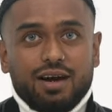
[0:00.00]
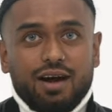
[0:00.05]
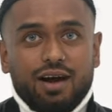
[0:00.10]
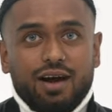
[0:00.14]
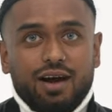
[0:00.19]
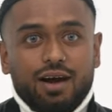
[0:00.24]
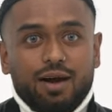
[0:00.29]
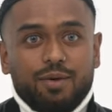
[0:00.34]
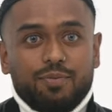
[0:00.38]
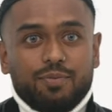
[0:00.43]

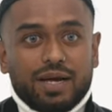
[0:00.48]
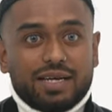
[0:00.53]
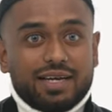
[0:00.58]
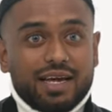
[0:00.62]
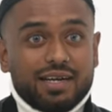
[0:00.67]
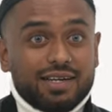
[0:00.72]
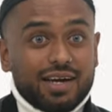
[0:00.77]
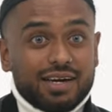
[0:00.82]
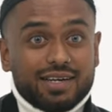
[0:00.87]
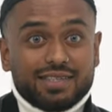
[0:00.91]
Um,
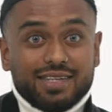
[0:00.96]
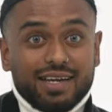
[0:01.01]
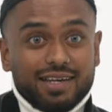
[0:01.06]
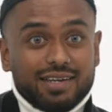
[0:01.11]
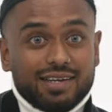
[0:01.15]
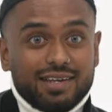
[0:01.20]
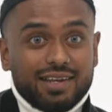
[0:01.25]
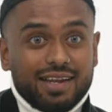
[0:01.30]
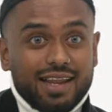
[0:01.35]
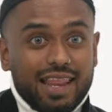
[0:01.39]
again, like I
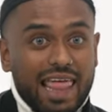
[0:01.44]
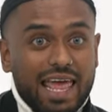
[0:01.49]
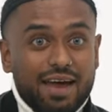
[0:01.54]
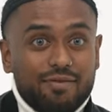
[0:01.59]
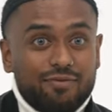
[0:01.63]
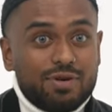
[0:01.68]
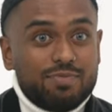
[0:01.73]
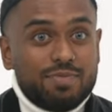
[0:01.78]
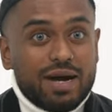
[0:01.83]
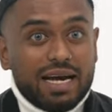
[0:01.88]
said,
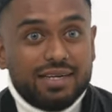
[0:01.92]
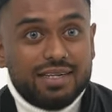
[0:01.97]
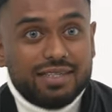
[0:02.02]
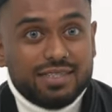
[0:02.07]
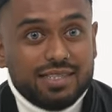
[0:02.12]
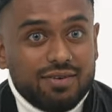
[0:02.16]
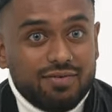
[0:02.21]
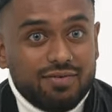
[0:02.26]
every madness